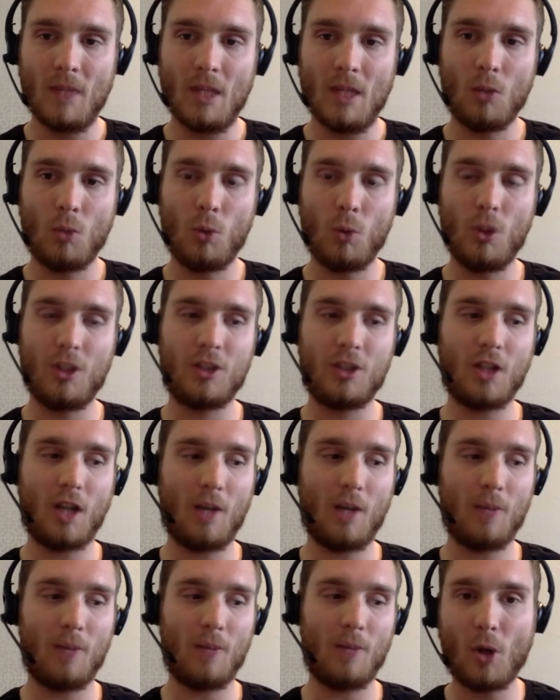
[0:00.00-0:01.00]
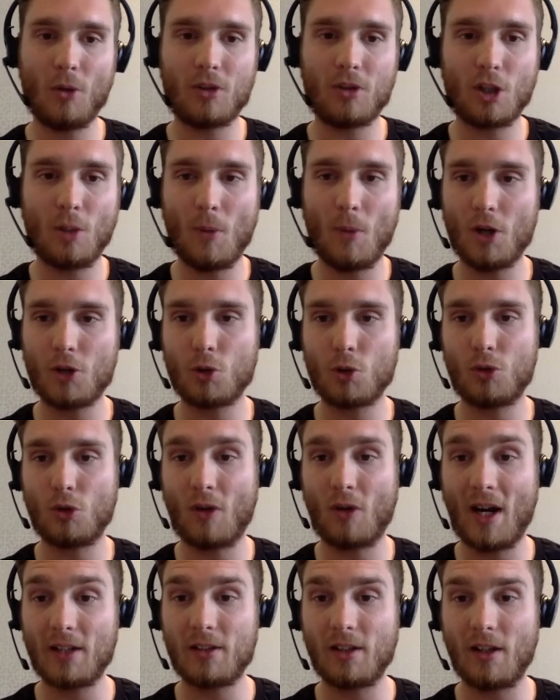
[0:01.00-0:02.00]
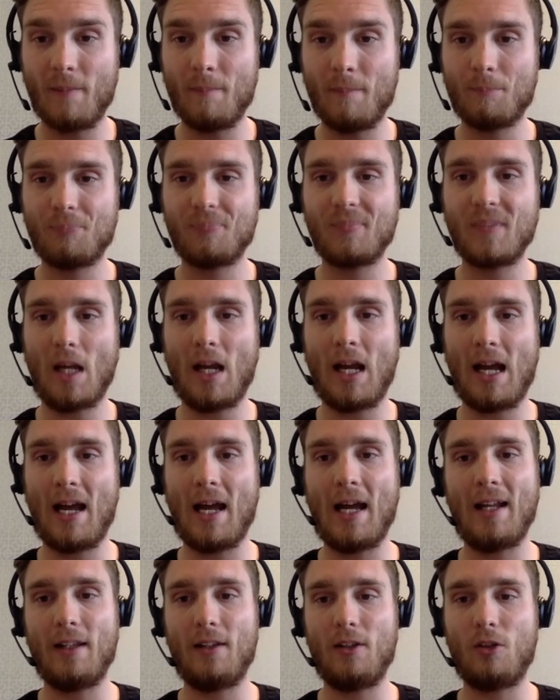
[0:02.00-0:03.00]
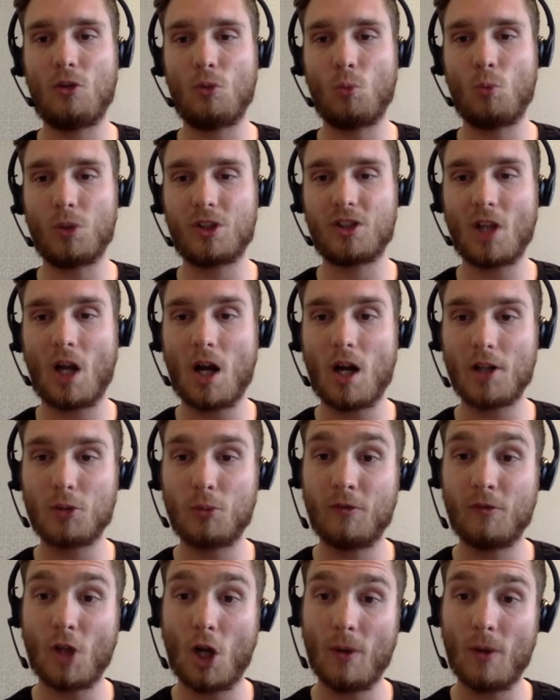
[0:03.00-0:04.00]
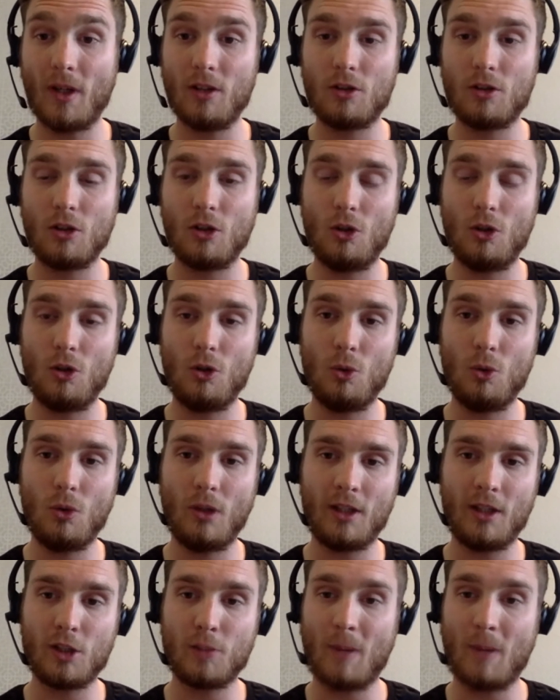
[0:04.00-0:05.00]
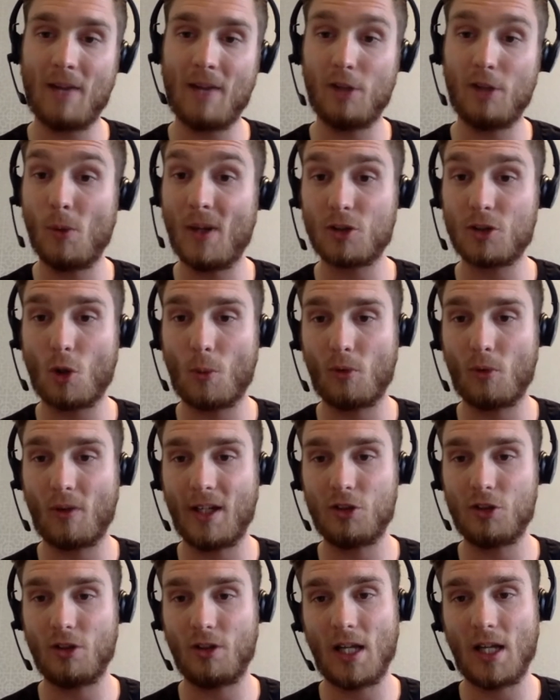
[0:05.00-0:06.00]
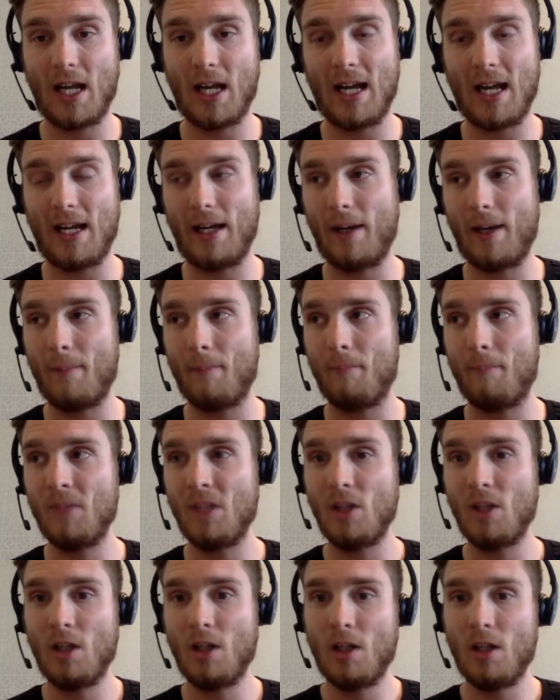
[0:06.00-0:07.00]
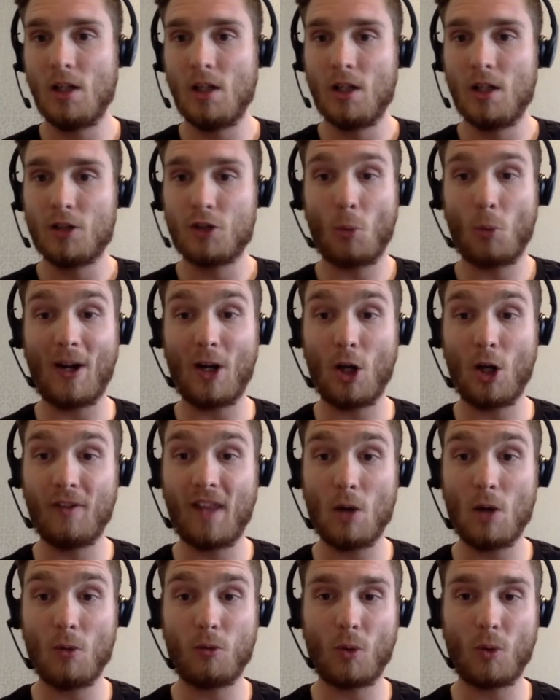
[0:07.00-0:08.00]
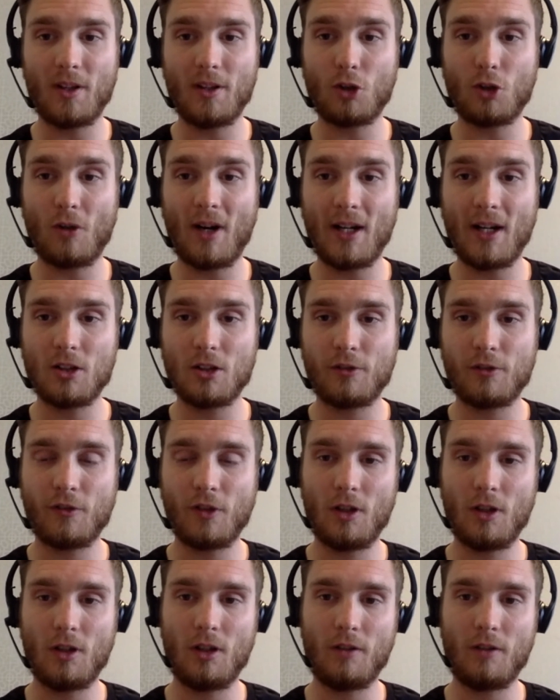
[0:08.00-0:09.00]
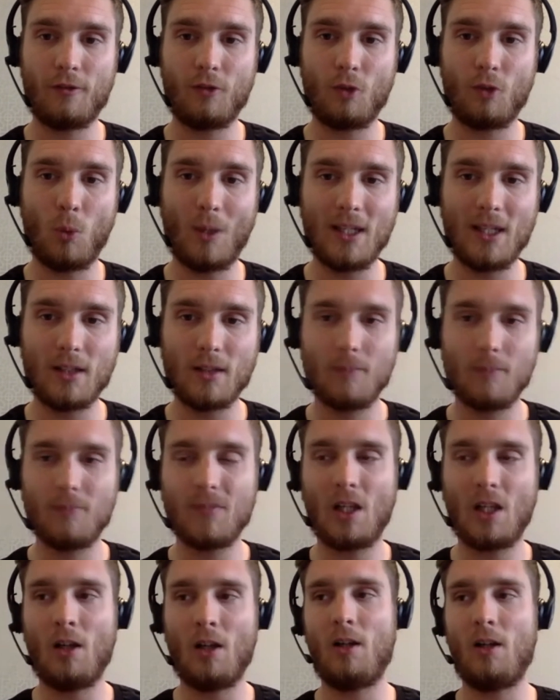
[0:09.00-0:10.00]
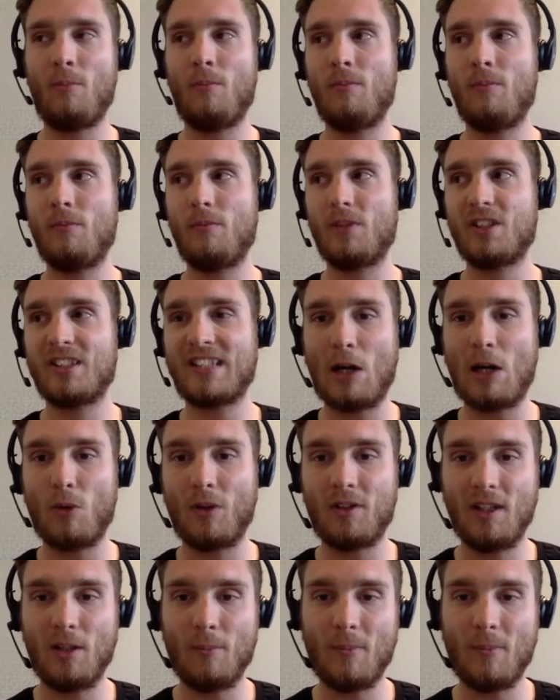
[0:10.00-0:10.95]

was um, promoted to commercial director and was tasked with going to expand the US operation. Um, so went over there with one of the directors for, for a week, um, scouted the